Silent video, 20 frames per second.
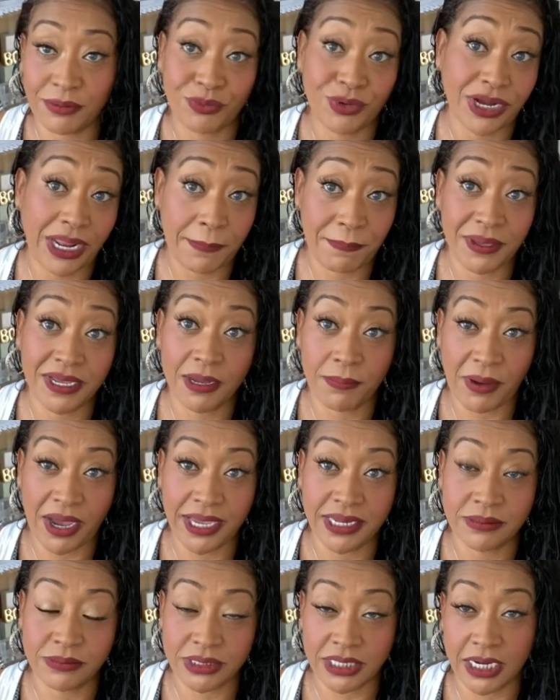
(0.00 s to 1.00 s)
when I pick up
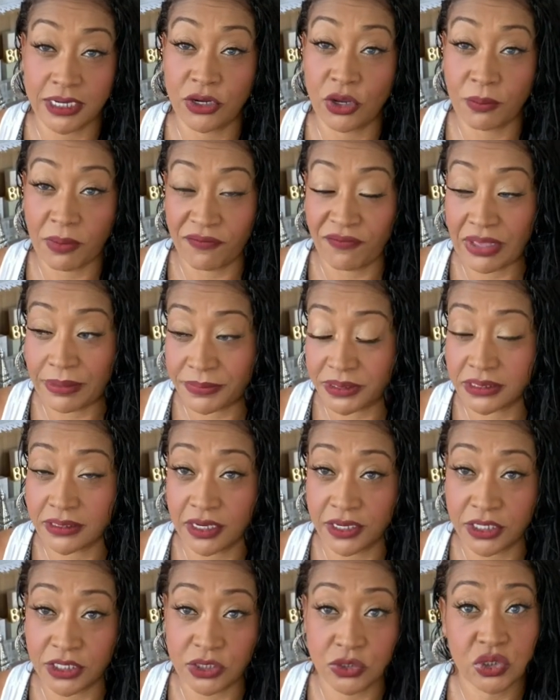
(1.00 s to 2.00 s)
items and I know my family's
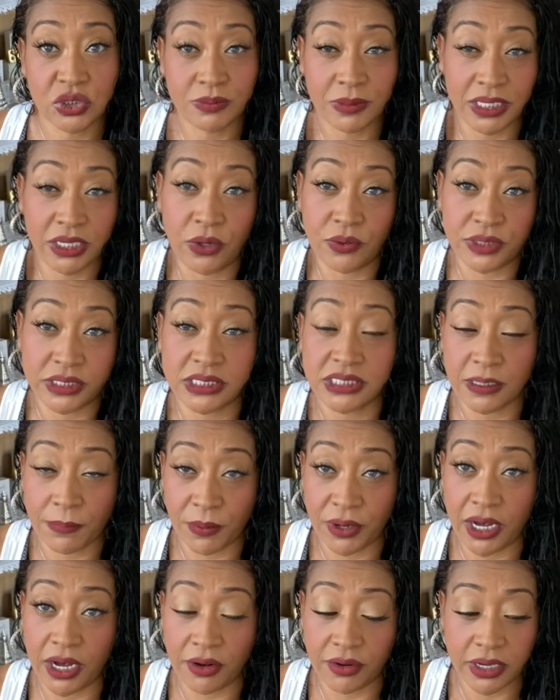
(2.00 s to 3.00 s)
not going to use them, they go in a
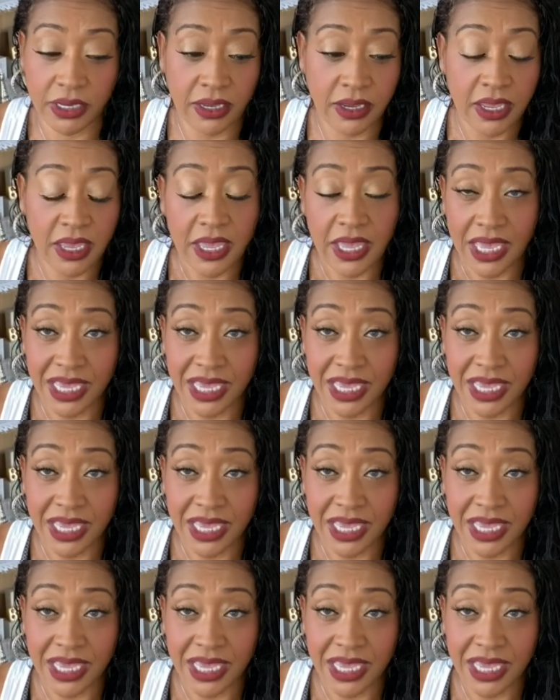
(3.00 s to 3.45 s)
separate area.